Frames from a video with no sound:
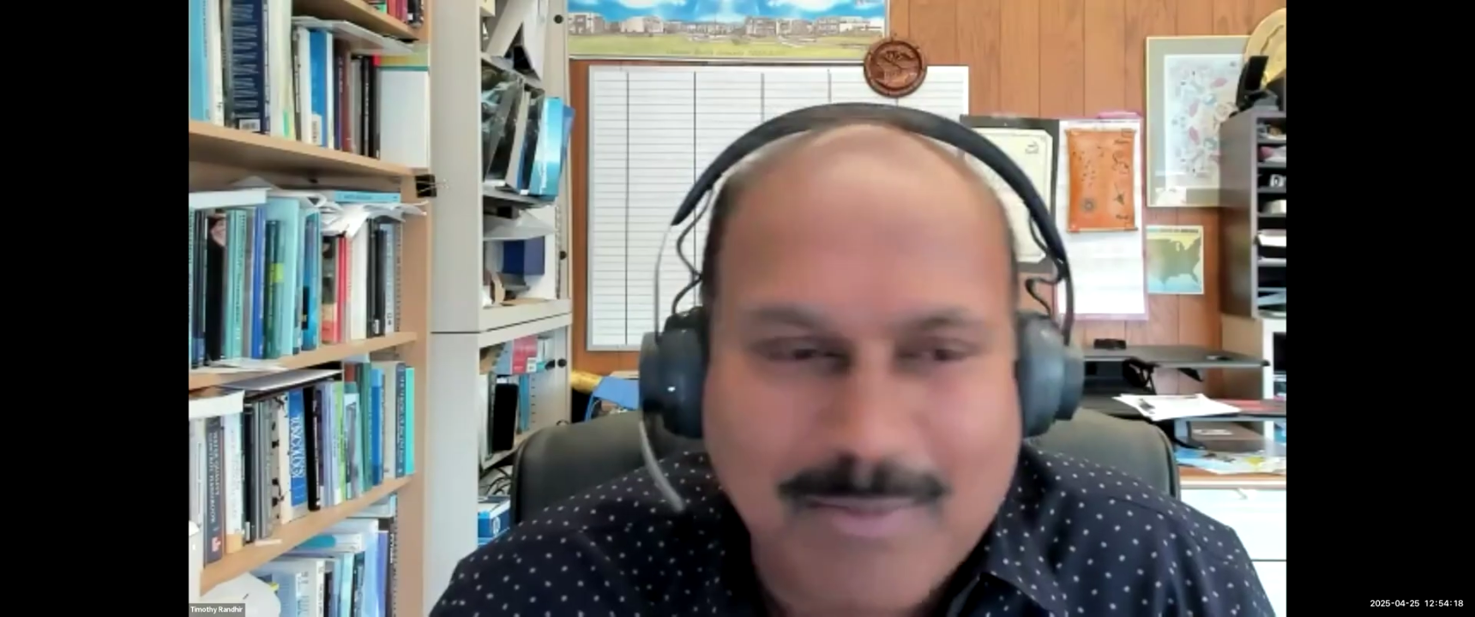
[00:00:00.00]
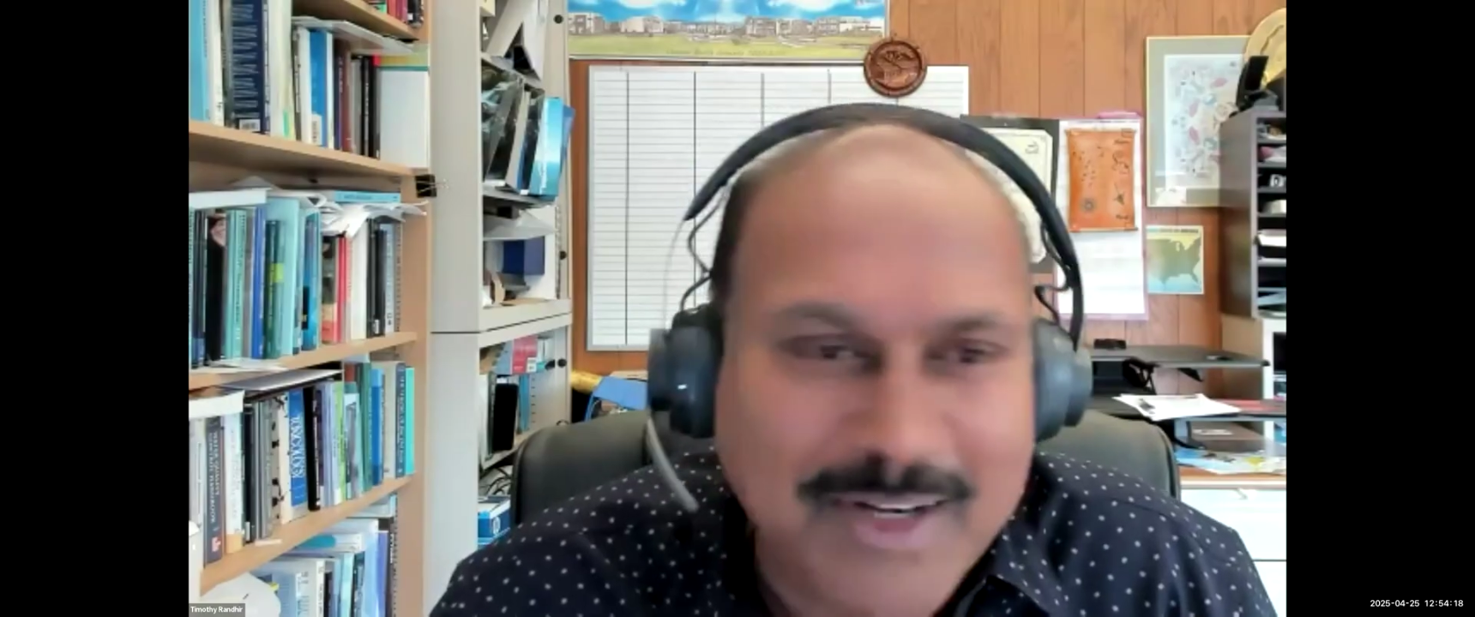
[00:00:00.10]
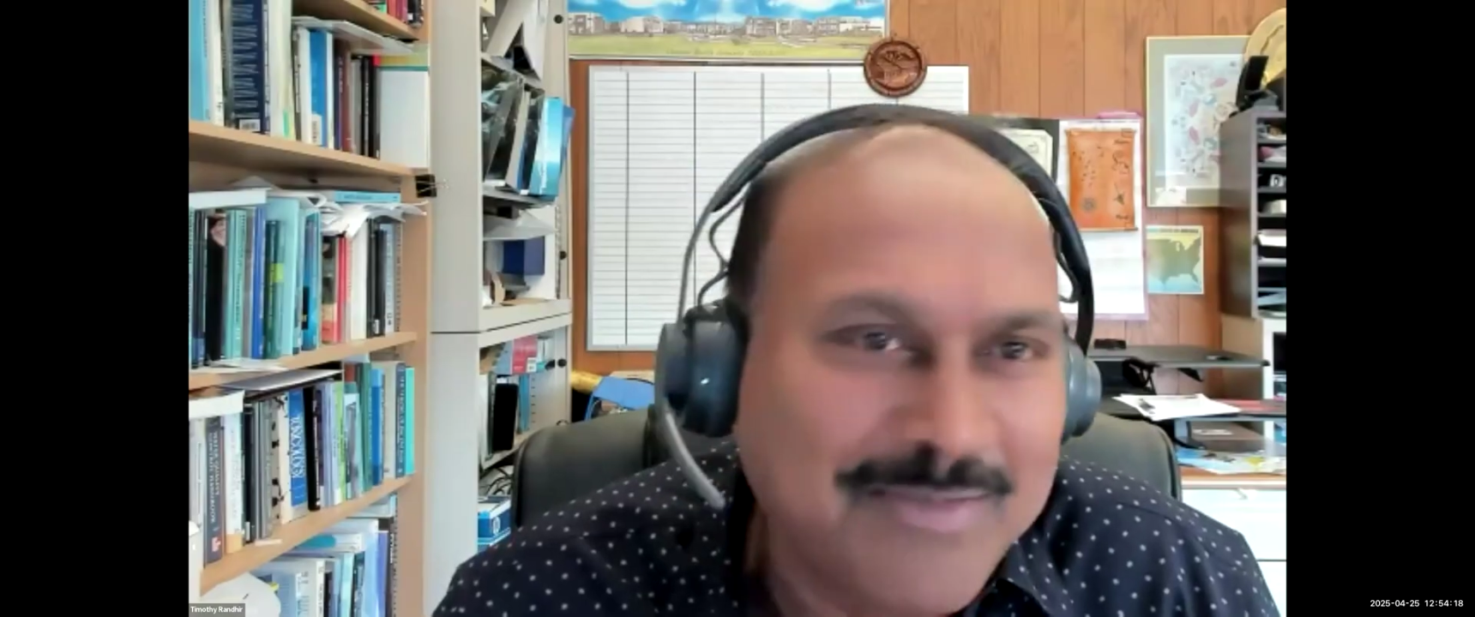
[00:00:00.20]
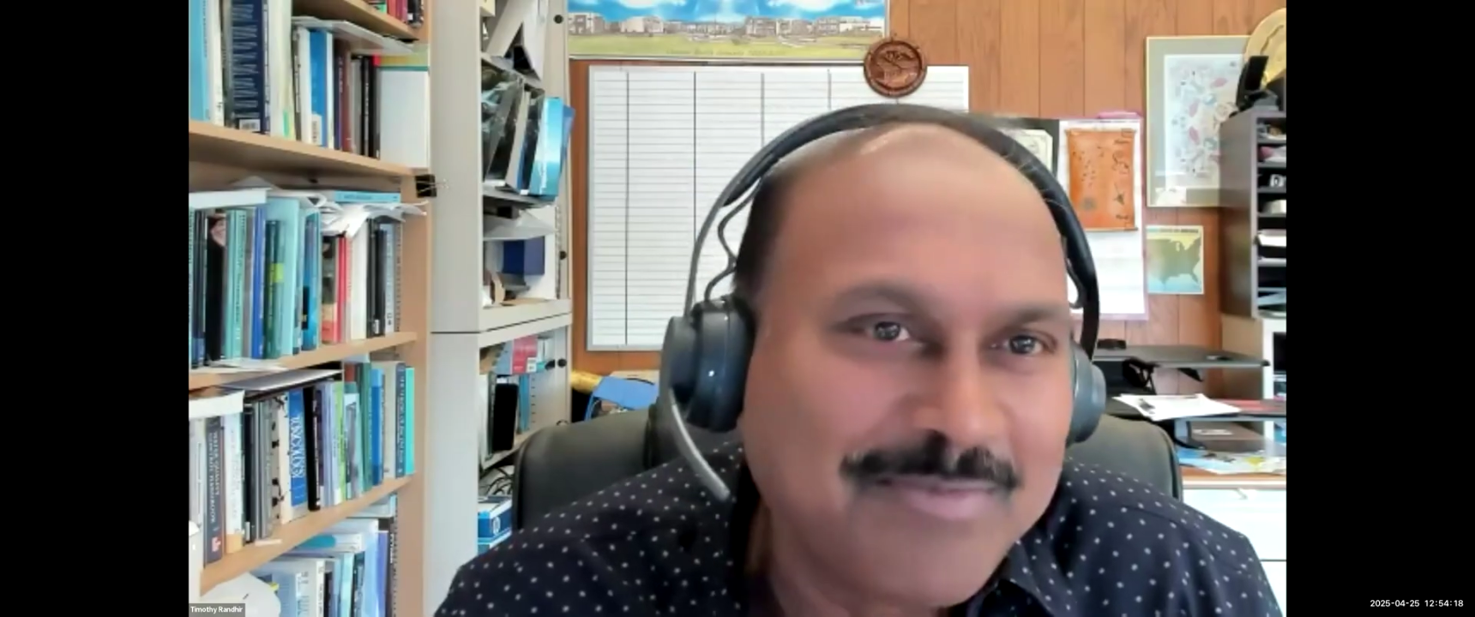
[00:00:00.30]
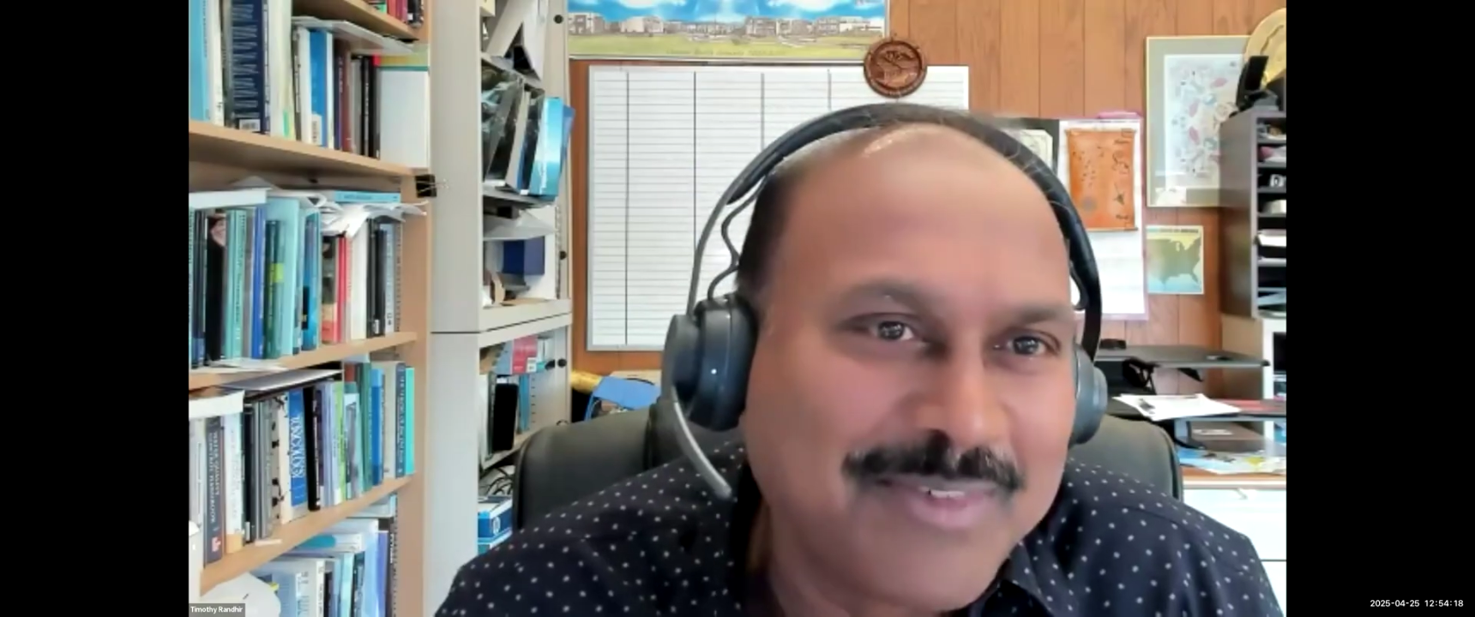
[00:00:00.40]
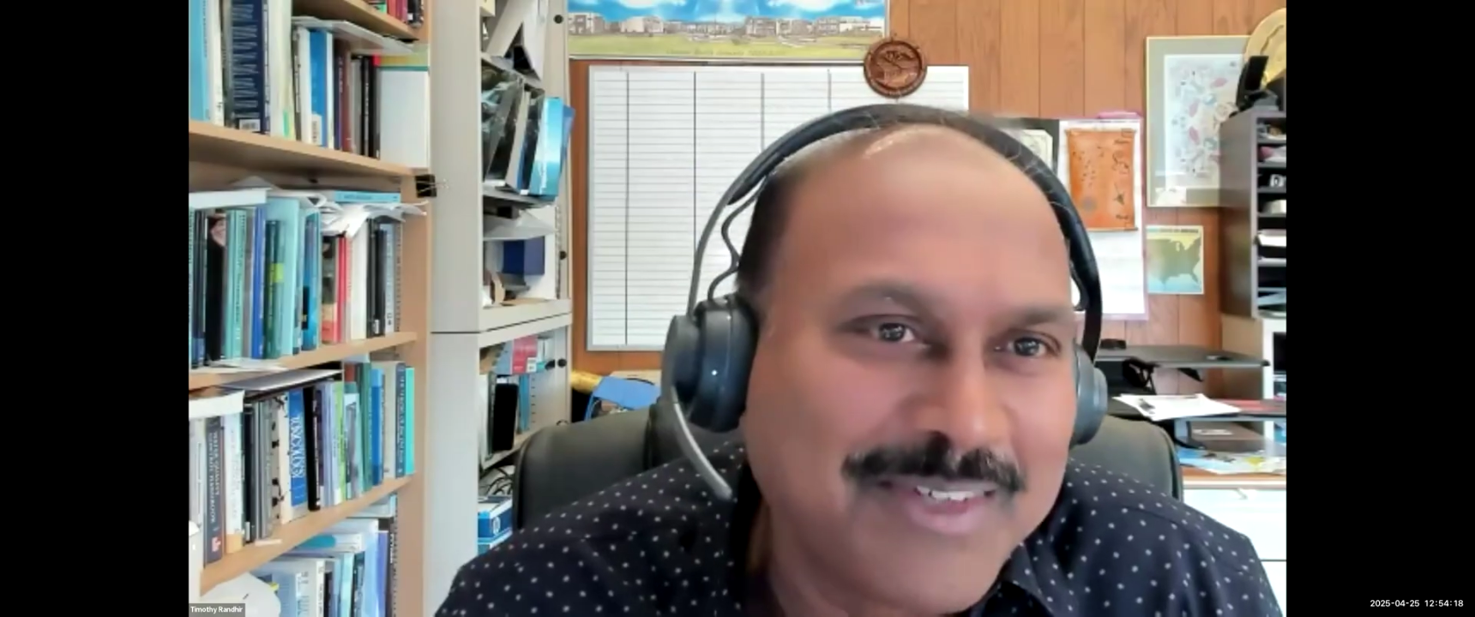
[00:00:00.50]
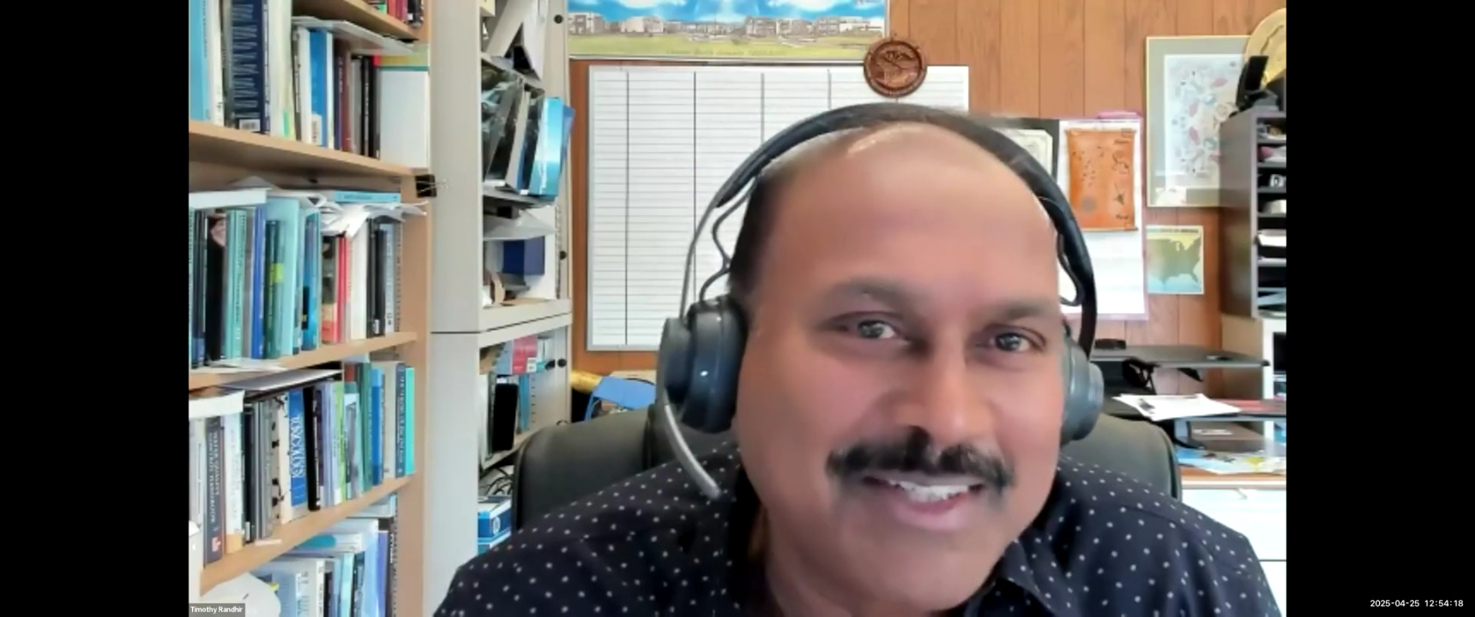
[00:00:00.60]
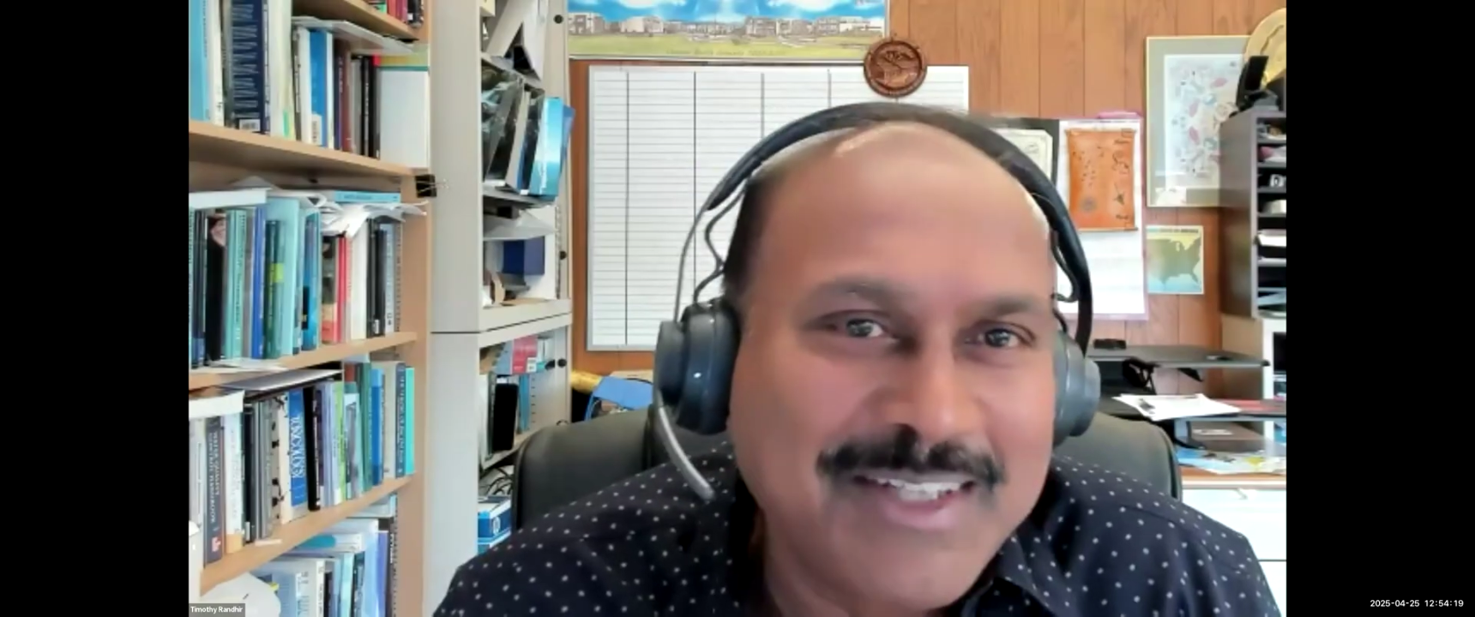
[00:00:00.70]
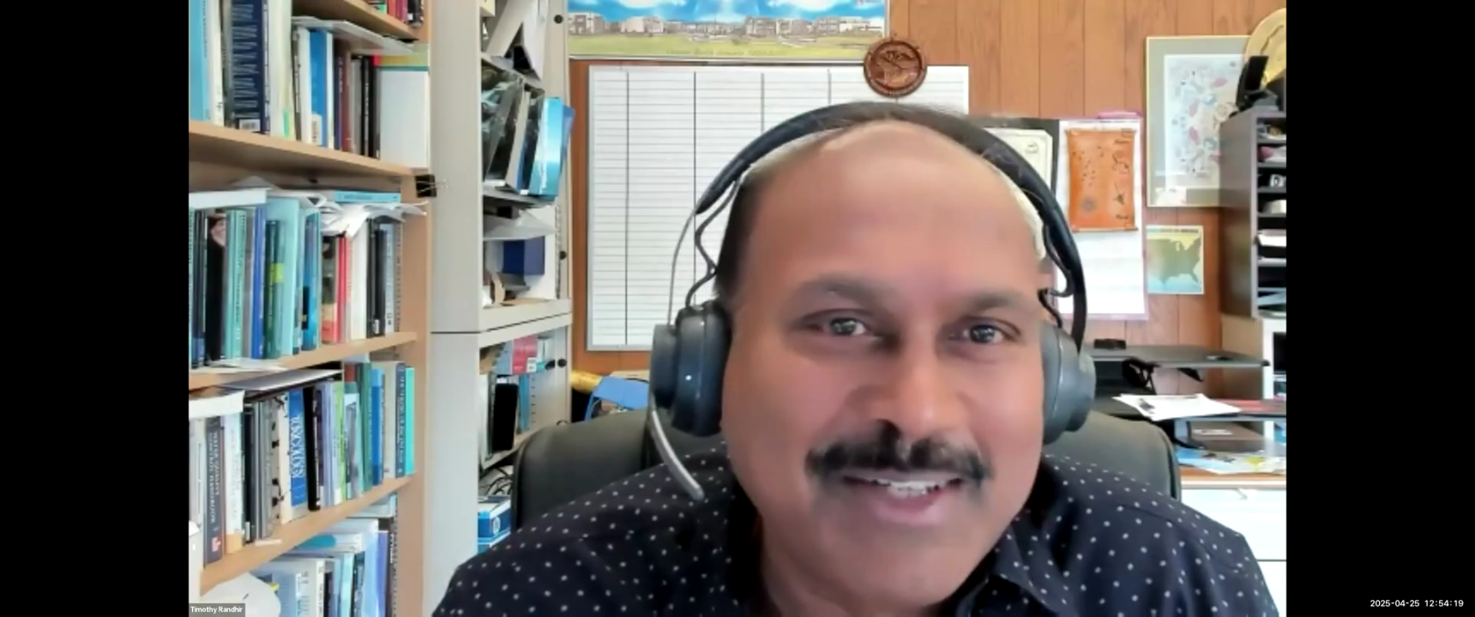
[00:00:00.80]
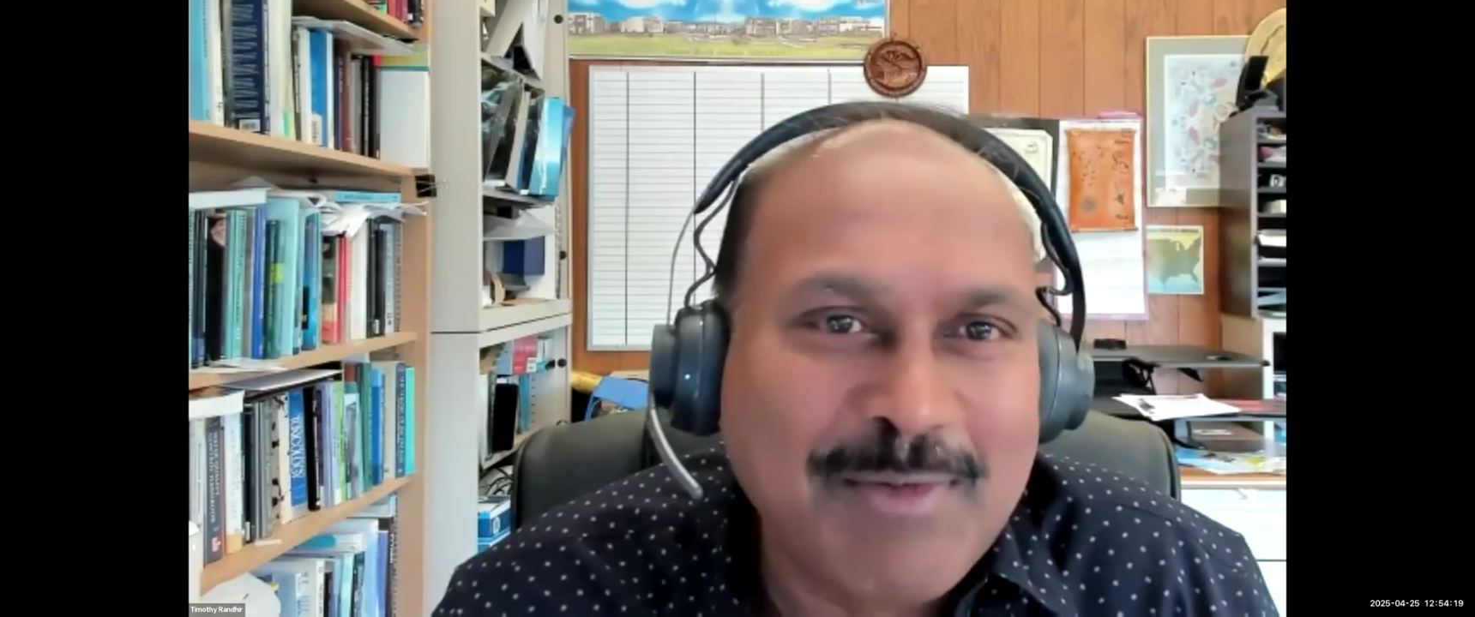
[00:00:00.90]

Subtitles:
but it's a